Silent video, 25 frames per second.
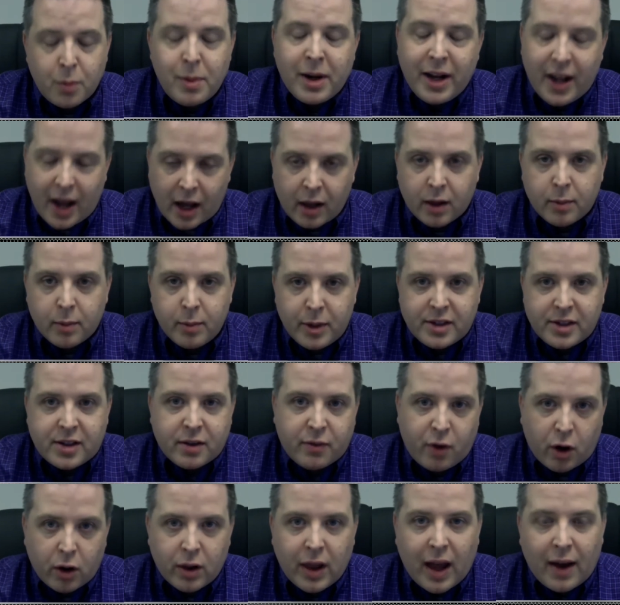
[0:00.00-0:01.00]
so many
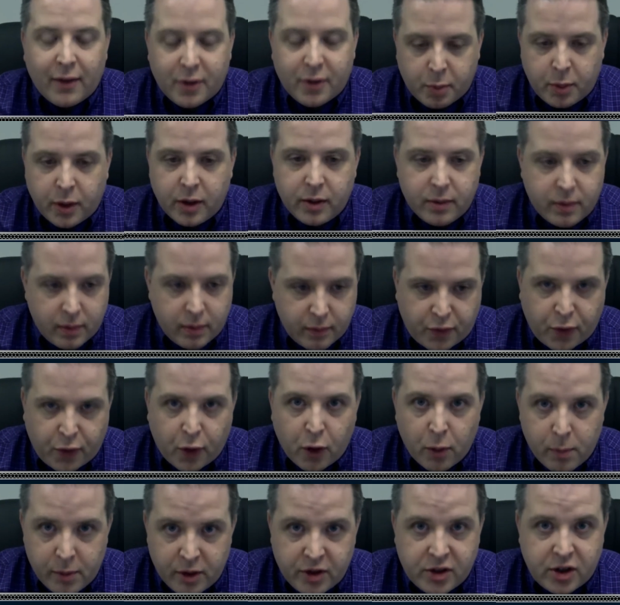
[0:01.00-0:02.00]
elements of our lives, but
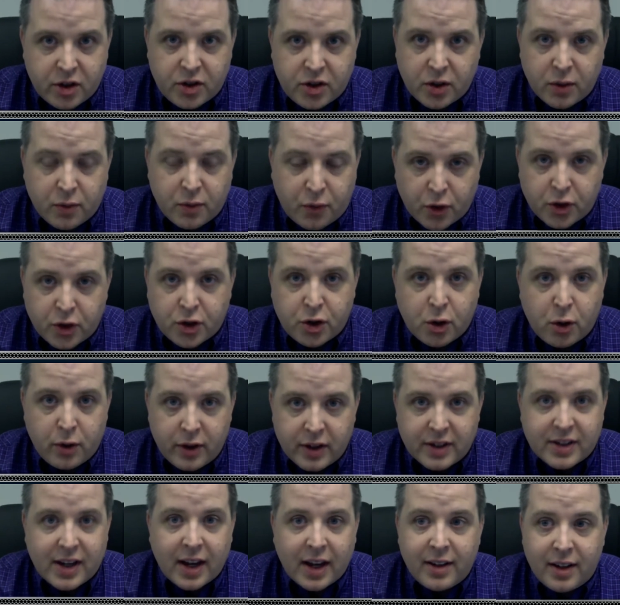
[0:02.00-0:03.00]
for a musician, for
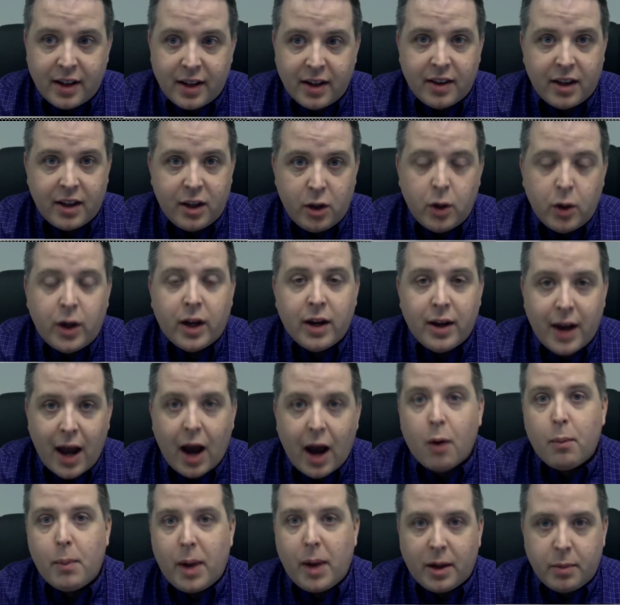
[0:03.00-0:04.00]
sure, this idea that you can
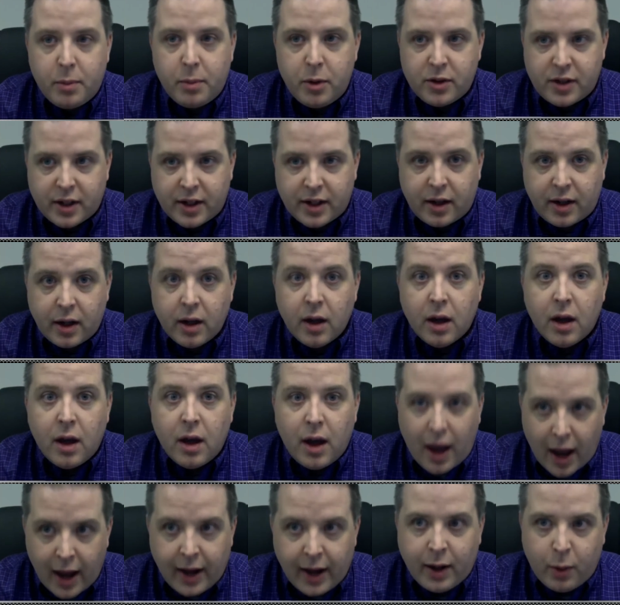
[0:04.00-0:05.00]
now make music
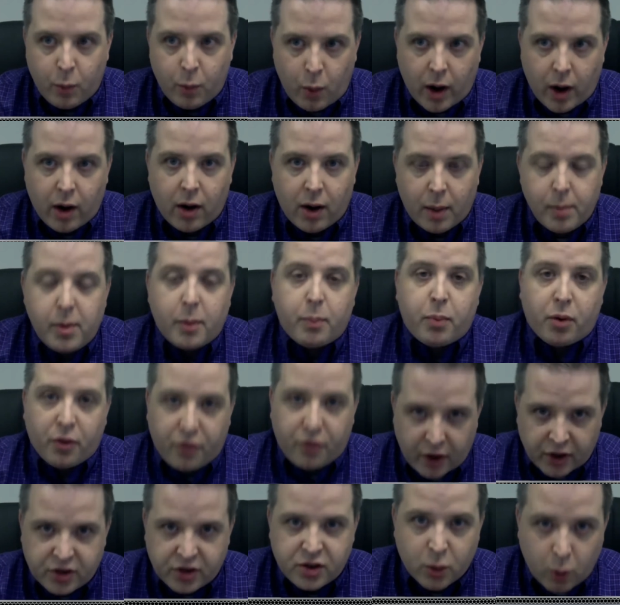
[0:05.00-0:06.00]
anywhere. I mean,
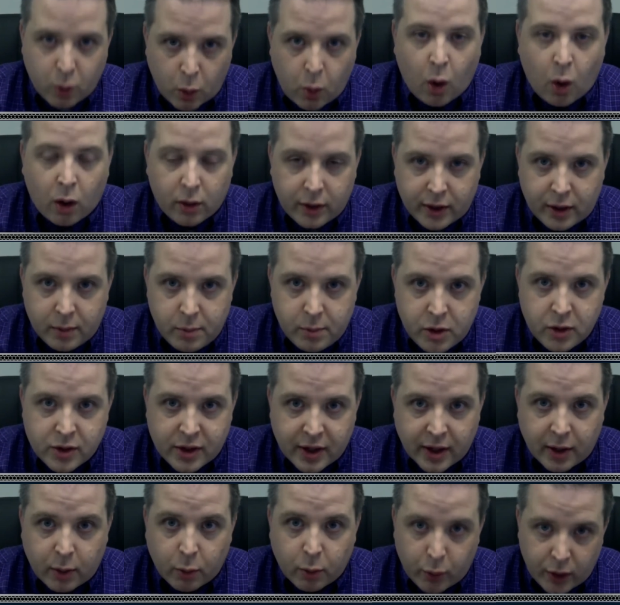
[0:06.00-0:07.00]
professional quality
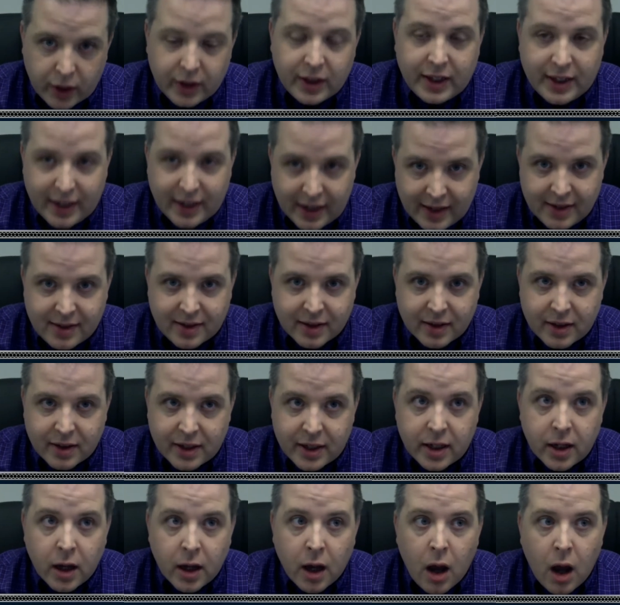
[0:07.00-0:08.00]
music really
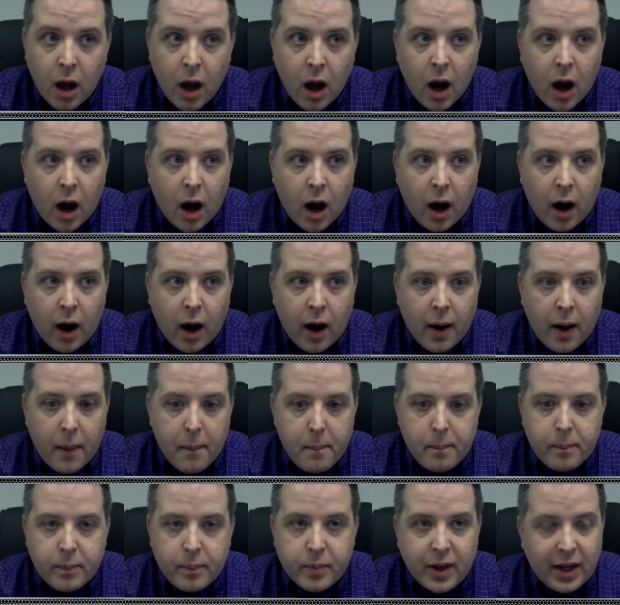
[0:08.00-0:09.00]
easily.
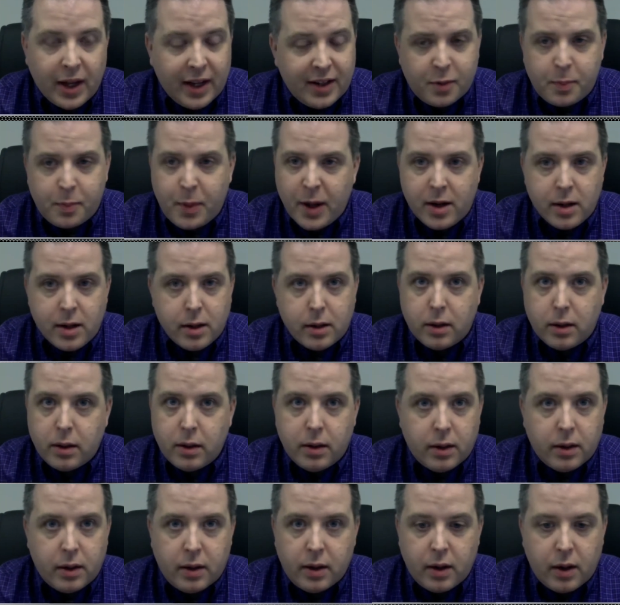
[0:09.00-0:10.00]
It's
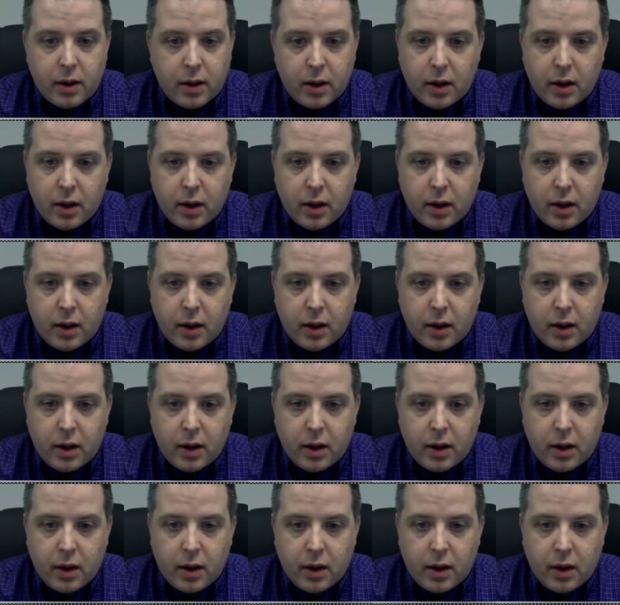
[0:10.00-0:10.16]
been